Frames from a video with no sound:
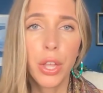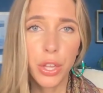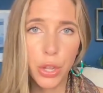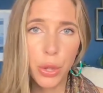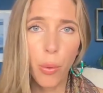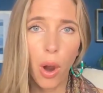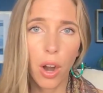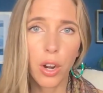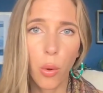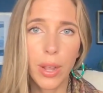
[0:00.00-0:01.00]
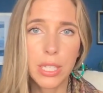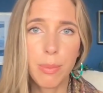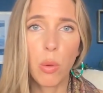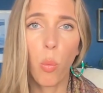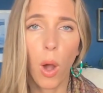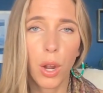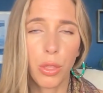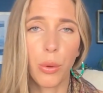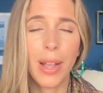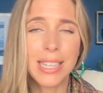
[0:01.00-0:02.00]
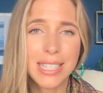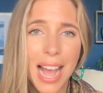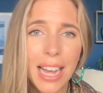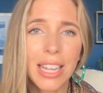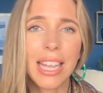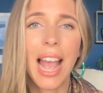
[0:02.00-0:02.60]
you are going to be walked through exactly